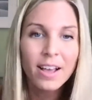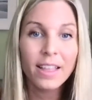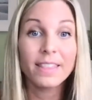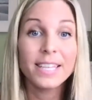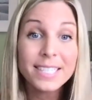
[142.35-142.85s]

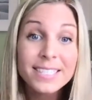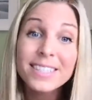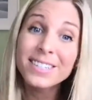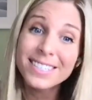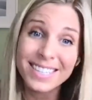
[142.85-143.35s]
Like this is
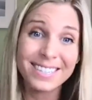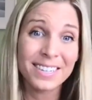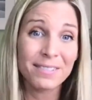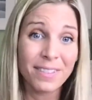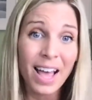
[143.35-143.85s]
their season
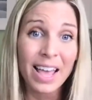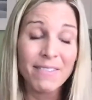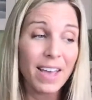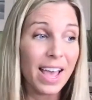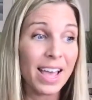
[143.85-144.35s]
of life.
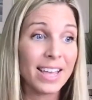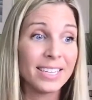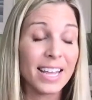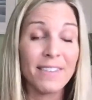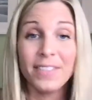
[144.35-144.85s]
And
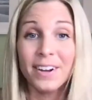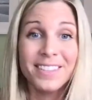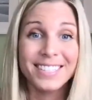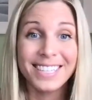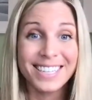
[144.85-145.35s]
if they're in the
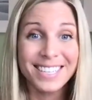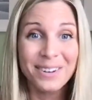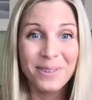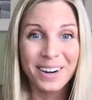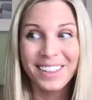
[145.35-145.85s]
season
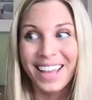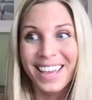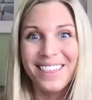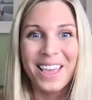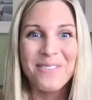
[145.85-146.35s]
where like
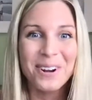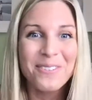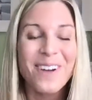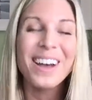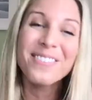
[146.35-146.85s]
they want to
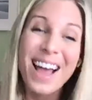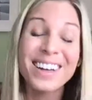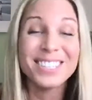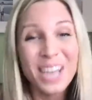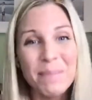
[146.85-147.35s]
run around
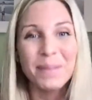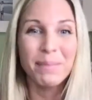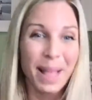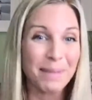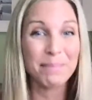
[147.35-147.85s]
and jump and
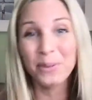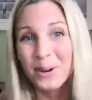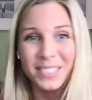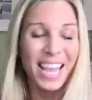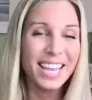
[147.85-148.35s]
like throw
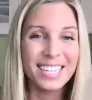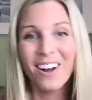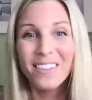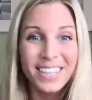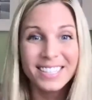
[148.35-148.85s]
sand and
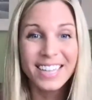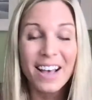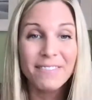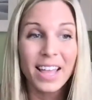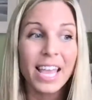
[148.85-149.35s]
all this stuff, like